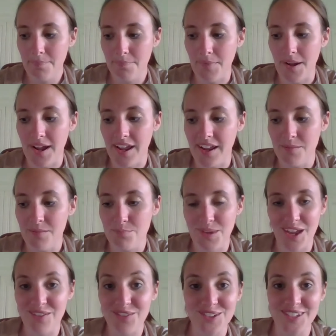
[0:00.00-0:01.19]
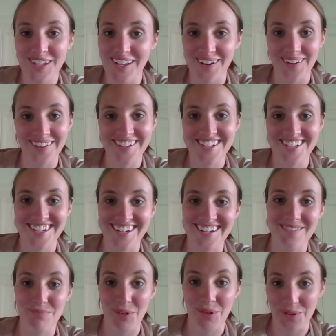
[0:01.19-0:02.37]
my behavioral
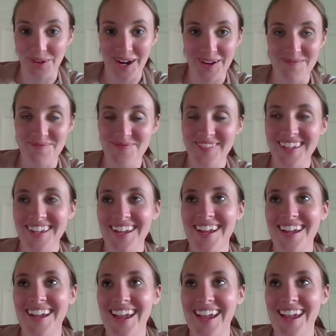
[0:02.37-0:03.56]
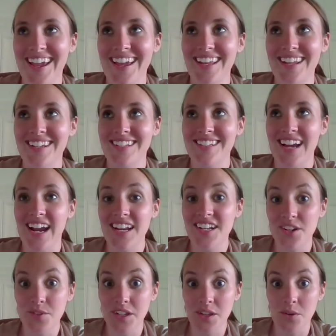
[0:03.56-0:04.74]
psychology program, and I'd
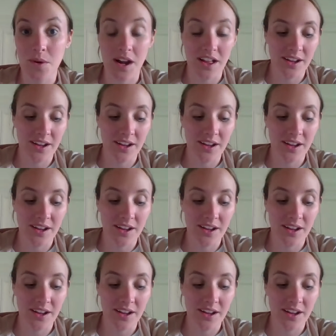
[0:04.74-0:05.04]
done really well.